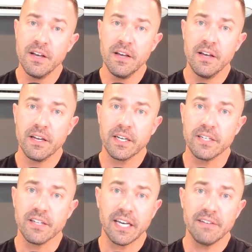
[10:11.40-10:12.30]
Because
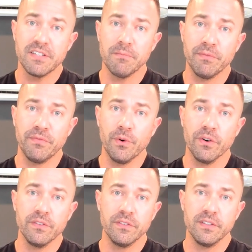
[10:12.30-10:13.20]
like I've said before,
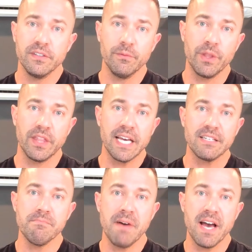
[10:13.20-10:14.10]
when things
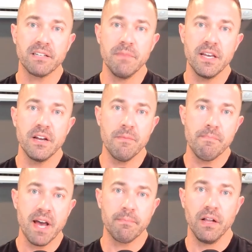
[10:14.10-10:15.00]
impact me or
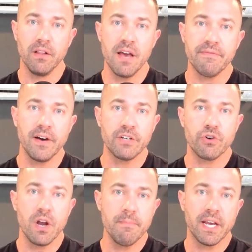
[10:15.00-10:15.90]
impact my life, I try
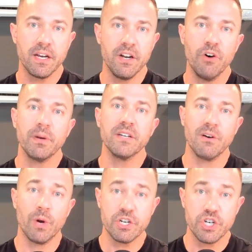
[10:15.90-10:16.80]
to make a note because I
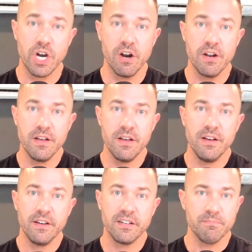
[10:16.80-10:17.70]
want to share it.
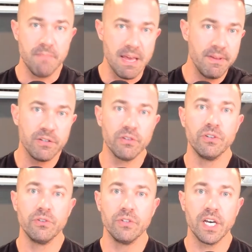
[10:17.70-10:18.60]
Maybe there's a
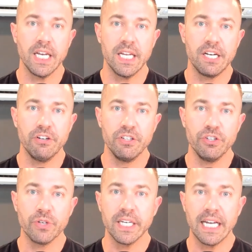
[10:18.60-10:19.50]
little nugget in here that you
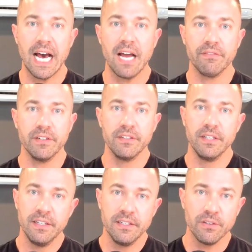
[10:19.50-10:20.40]
could get out of it.
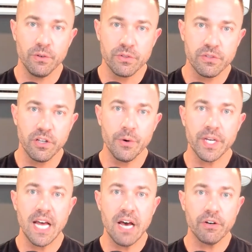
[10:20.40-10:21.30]
The whole slowing
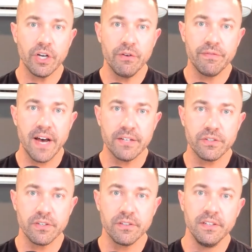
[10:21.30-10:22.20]
down to go
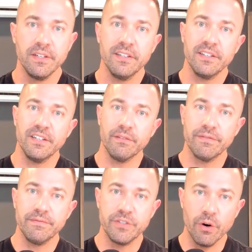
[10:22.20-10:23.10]
faster. You know, f-
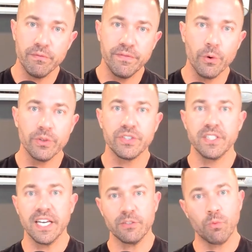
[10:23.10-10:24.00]
don't force
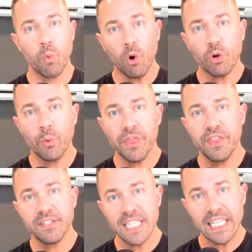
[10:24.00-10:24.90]
things. Work with the
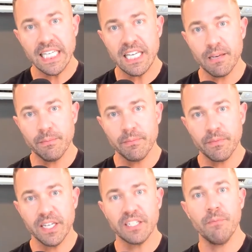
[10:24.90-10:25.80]
team
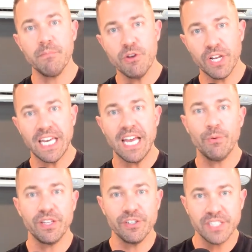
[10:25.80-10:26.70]
and communicate
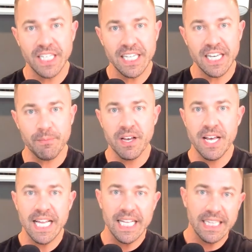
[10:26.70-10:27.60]
with your team.
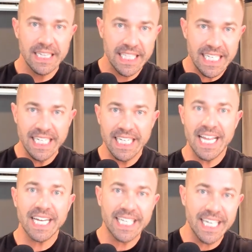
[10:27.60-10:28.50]
Lean into
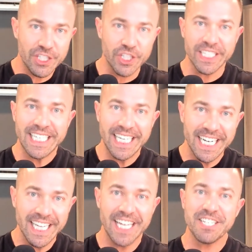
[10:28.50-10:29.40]
that kitchen. Get into
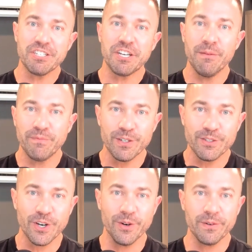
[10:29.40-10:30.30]
that discomfort
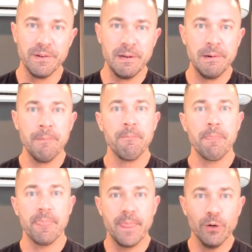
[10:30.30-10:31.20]
zone.
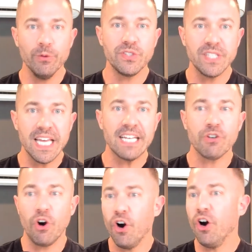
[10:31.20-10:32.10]
Those things
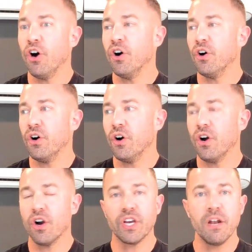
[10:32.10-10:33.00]
all
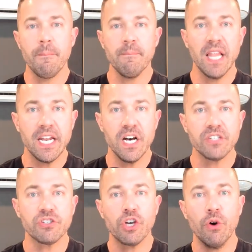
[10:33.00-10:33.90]
are going to let us
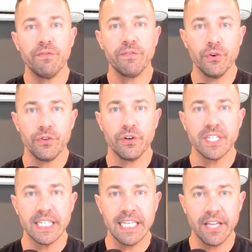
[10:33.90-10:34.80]
go further
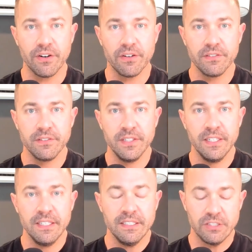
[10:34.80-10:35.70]
together.
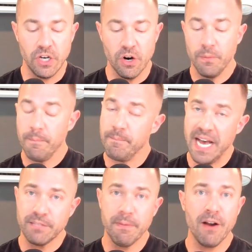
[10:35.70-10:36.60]
So
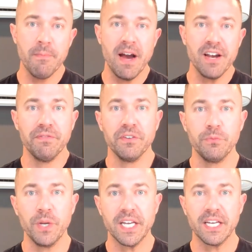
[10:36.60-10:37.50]
that's my reminder for the
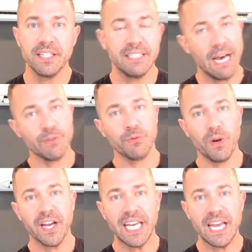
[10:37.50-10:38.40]
week. That was what I
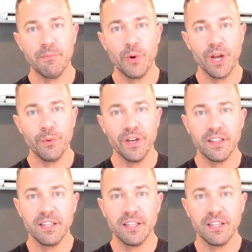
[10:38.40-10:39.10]
came away with.